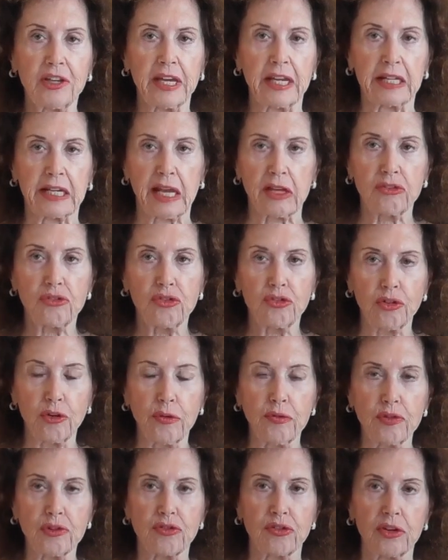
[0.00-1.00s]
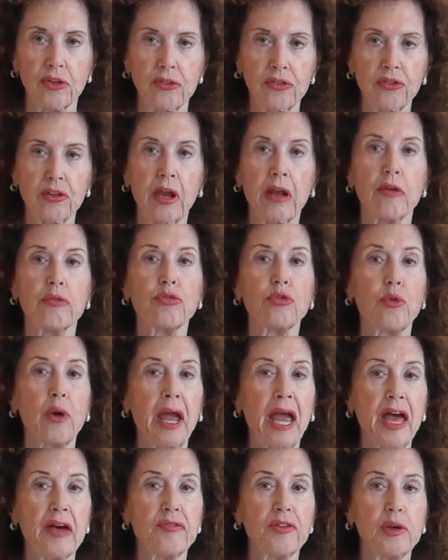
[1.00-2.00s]
at guest services if they're
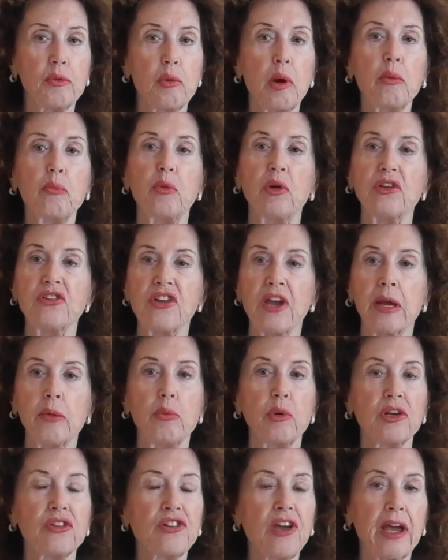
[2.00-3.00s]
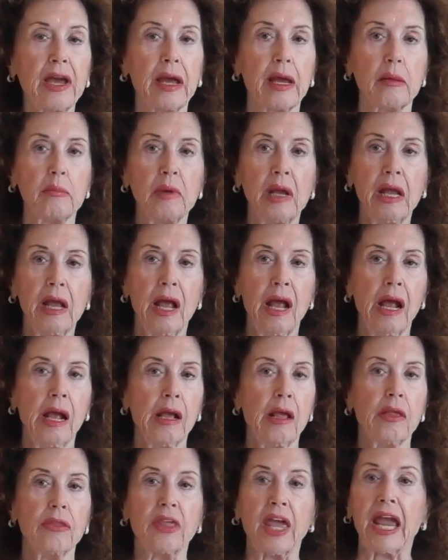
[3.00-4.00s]
having one, what day, what time.
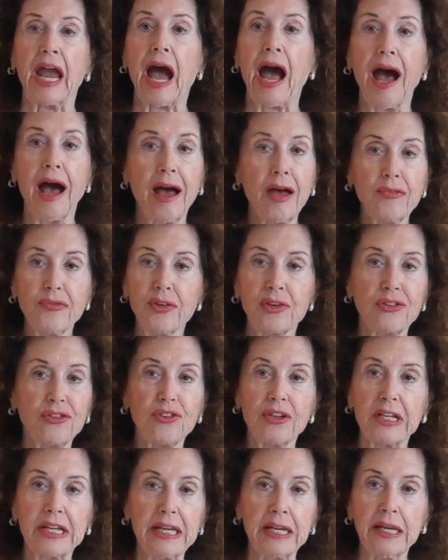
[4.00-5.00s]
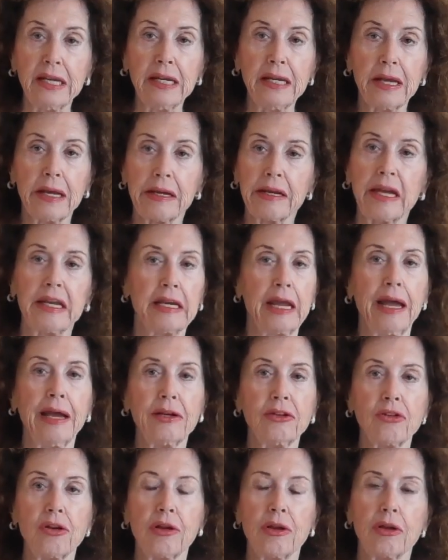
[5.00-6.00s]
They obviously
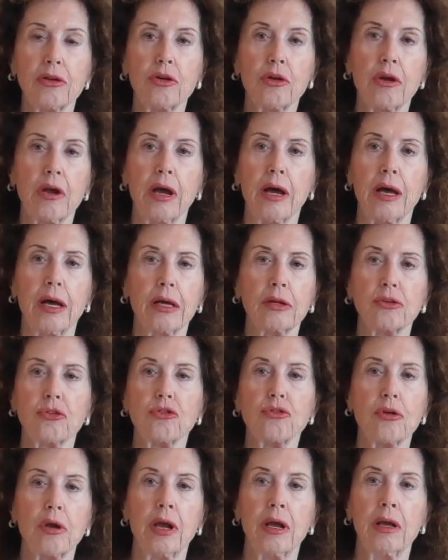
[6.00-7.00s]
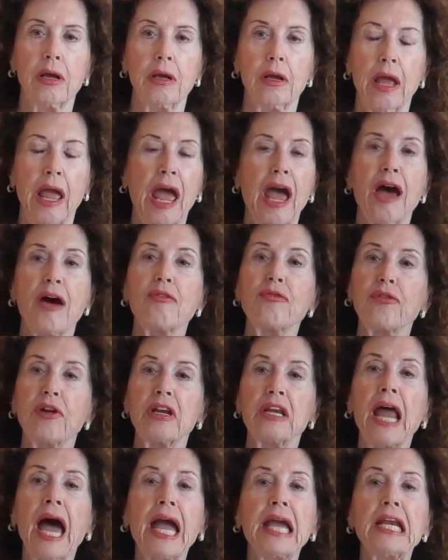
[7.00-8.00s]
cannot have
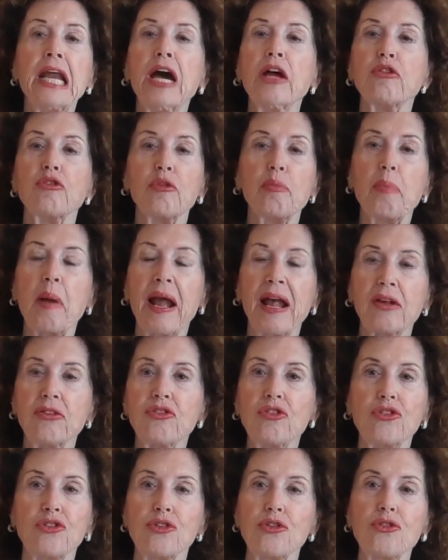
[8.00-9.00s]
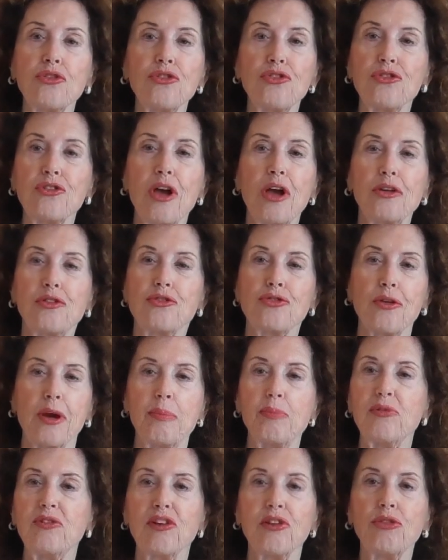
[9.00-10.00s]
900 passengers
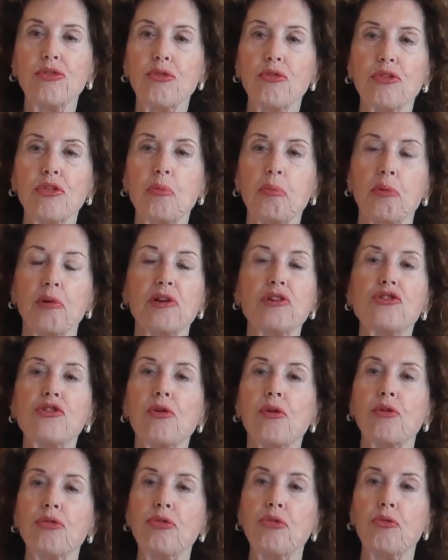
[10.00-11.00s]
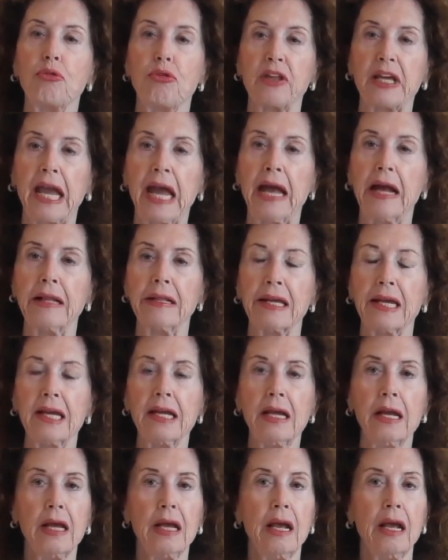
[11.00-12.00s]
traipsing through the bridge or through the galley,
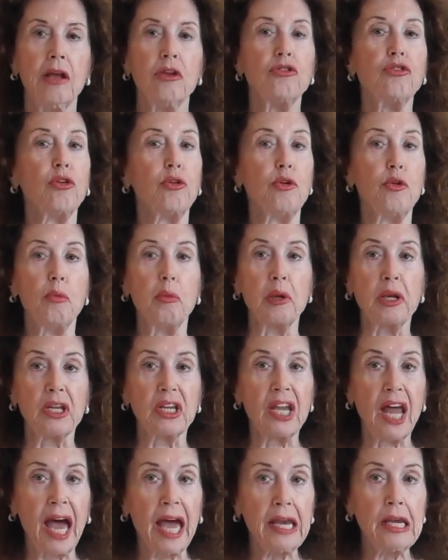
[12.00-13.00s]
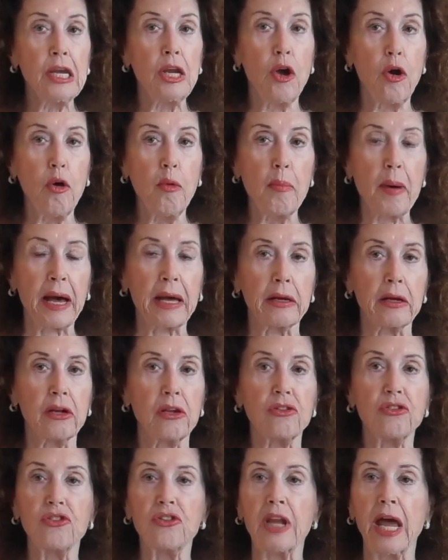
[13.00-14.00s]
so you will not know about it.
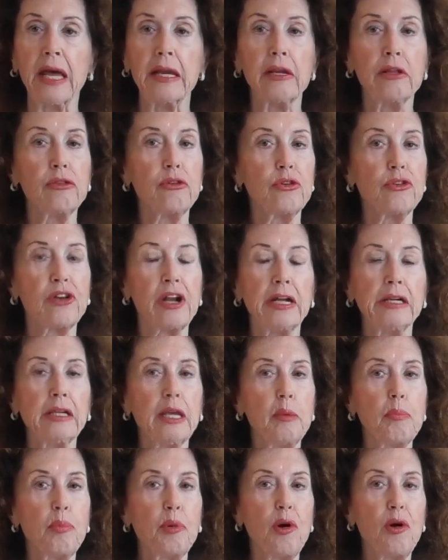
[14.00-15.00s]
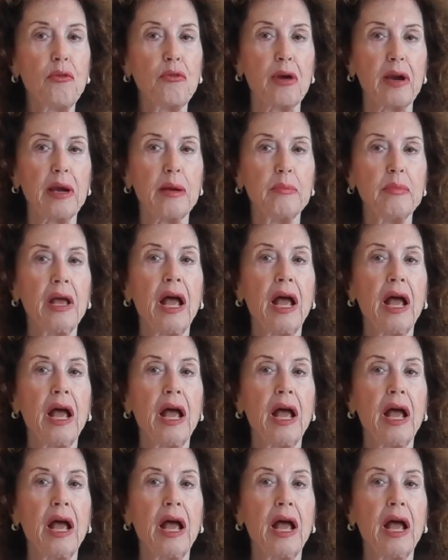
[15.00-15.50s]
It's not in their daily program.